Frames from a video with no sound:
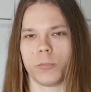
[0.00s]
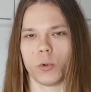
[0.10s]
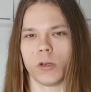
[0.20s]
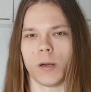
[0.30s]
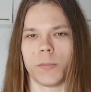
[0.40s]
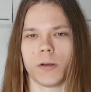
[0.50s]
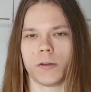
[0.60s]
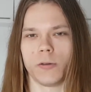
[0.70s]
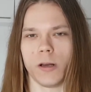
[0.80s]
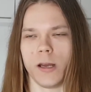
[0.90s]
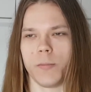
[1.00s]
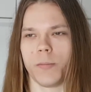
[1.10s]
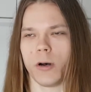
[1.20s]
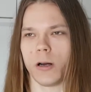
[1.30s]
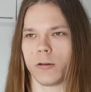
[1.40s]
pull-up to the dip
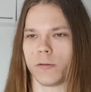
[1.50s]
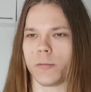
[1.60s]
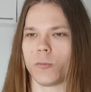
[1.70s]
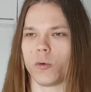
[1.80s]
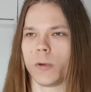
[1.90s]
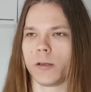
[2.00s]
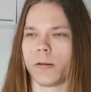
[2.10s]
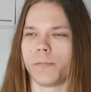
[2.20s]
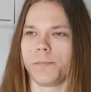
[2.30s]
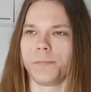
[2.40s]
part of the movement.